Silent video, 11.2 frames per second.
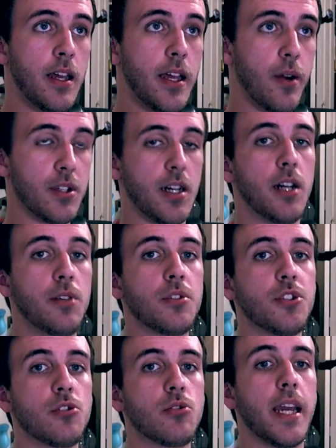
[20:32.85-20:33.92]
it was
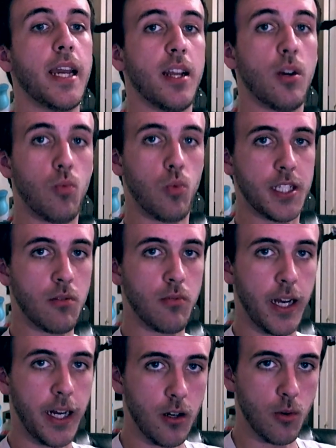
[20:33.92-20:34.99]
unrestrained, it wasn't
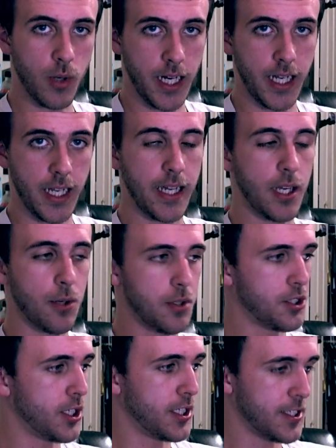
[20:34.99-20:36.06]
radio ready, it was
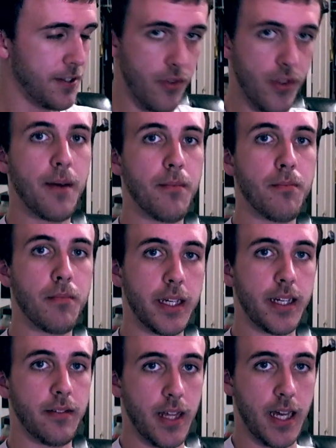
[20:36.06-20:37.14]
just them
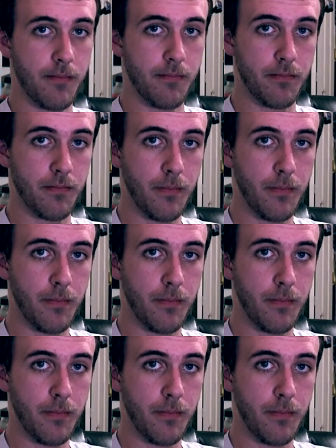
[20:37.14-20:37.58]
being them.